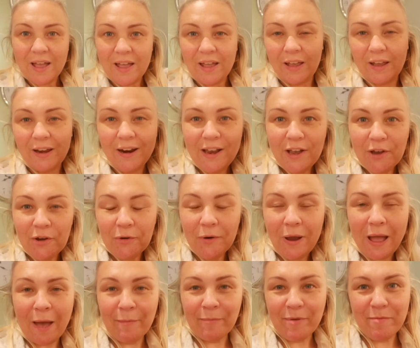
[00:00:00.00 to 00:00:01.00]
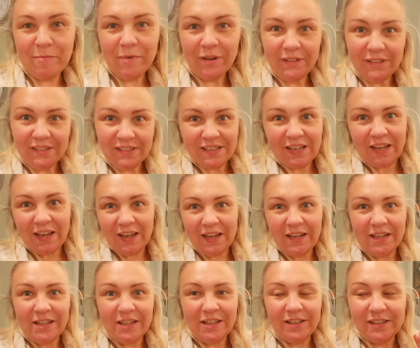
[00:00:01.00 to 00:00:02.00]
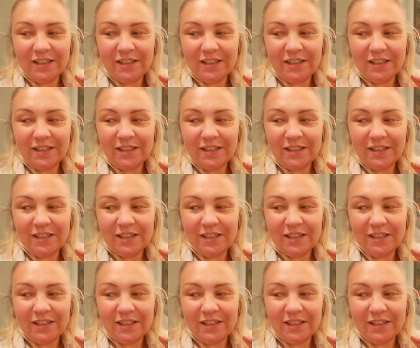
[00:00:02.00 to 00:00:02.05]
Hello, happy Monday.